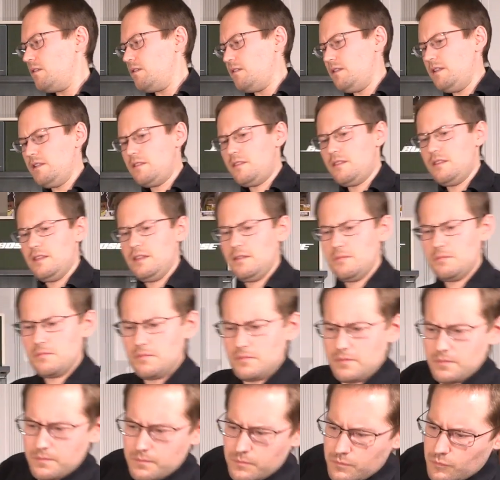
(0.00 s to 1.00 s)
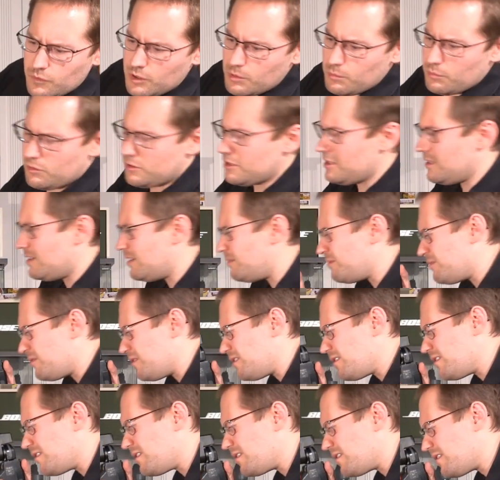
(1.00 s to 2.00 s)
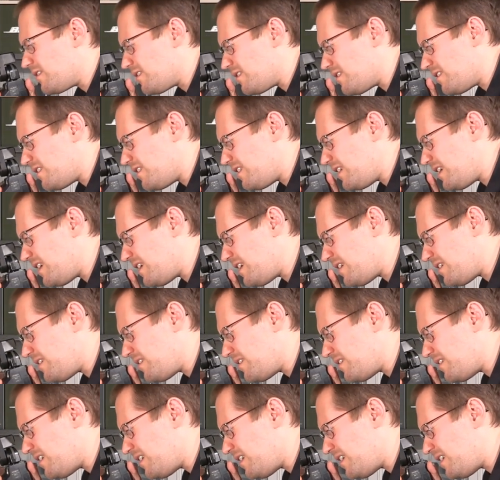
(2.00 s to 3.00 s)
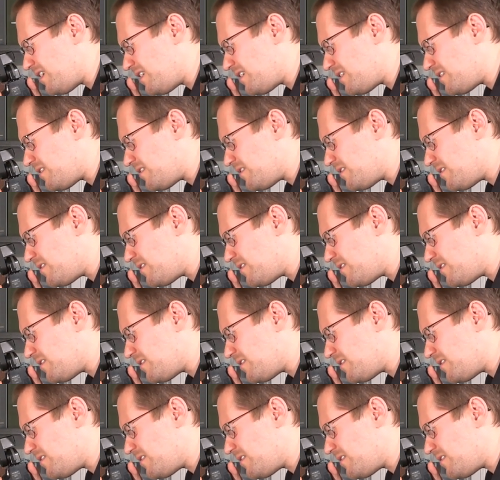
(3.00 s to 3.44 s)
Let's see, one more time. There, and